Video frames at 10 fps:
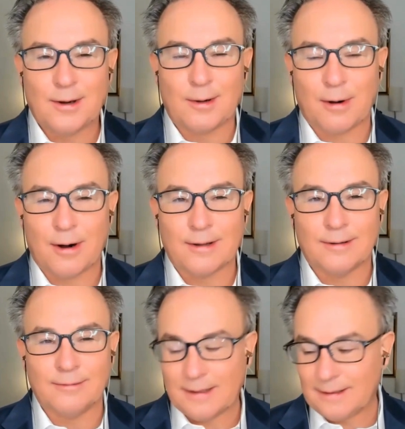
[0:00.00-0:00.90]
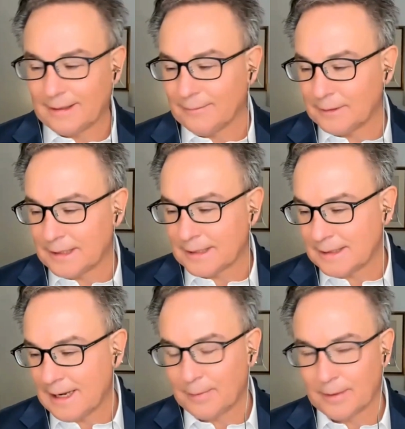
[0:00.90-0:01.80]
are part of. I think if it doesn't
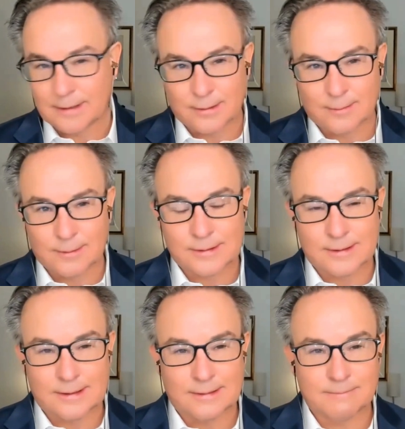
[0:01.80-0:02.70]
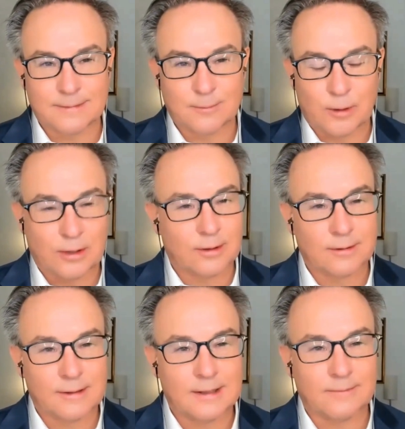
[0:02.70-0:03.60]
happen, it's almost weirder
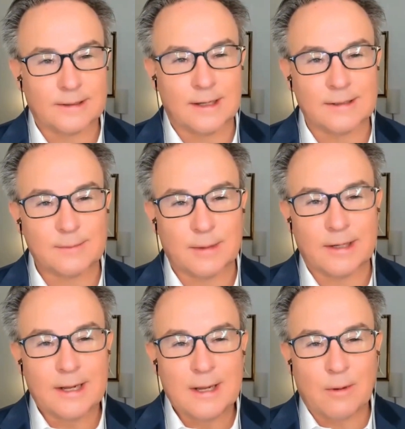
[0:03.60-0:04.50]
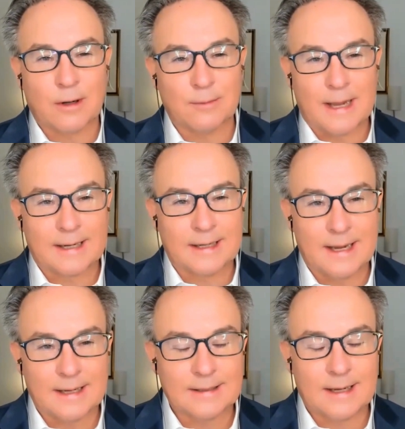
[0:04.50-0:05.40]
than if it does. But welcome back,
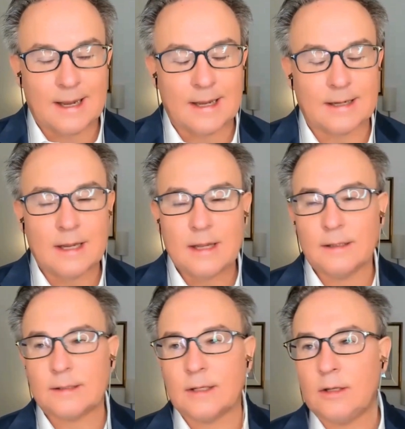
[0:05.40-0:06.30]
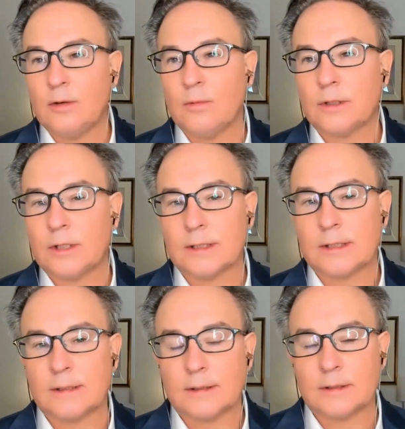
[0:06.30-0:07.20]
Ken. And listen, you were
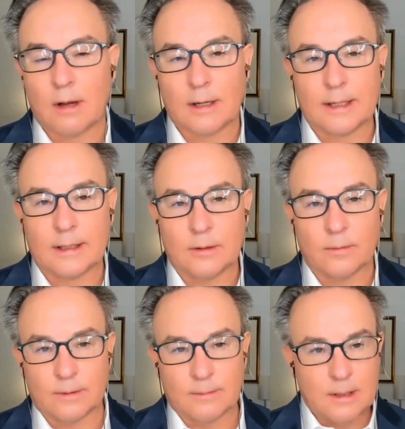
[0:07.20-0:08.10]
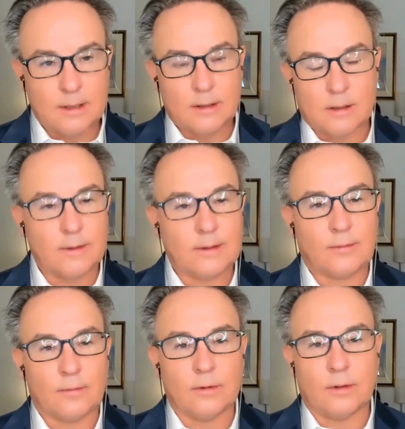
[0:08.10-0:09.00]
just talking, you were going
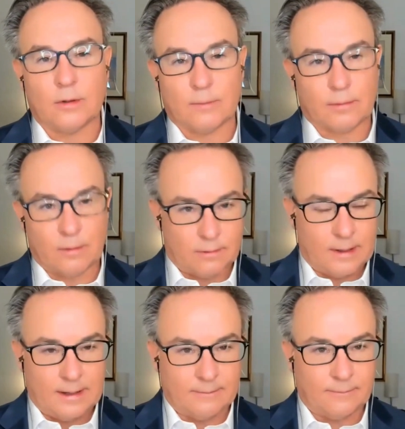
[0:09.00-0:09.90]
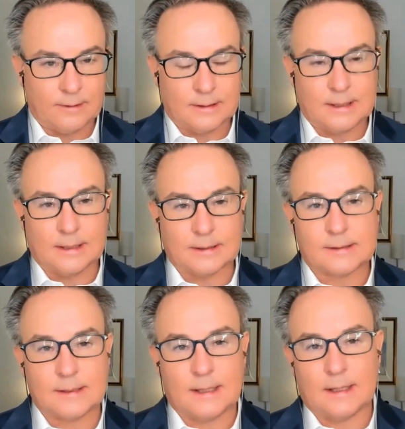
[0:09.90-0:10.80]
through your program for the
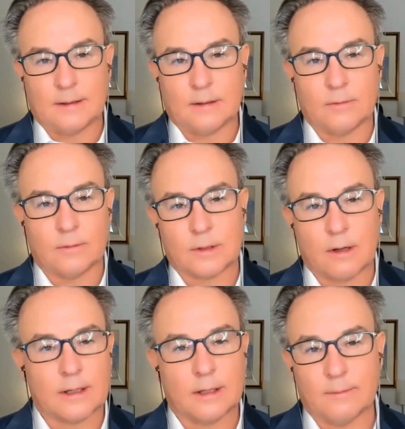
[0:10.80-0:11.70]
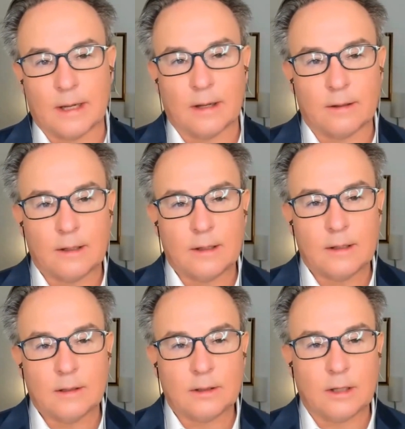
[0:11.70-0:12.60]
DNC, and you were talking about
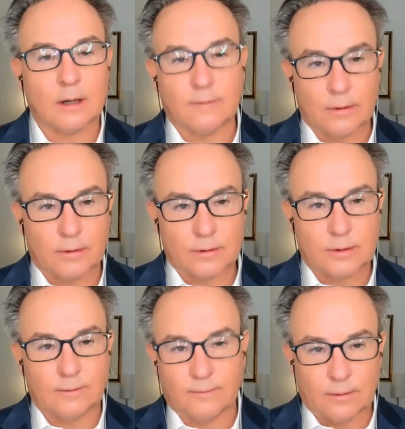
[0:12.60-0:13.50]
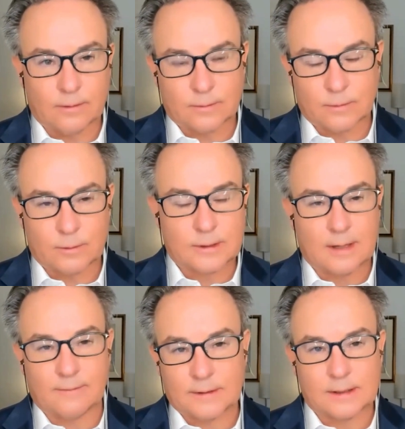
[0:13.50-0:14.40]
young voters, youth voters, which was
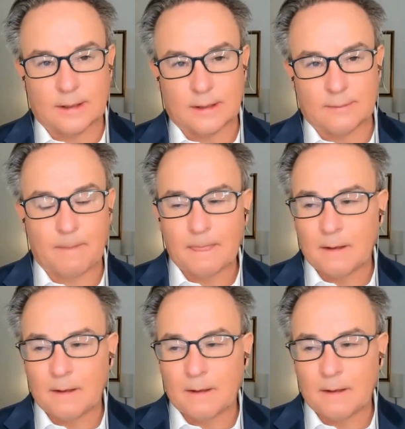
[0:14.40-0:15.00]
obviously a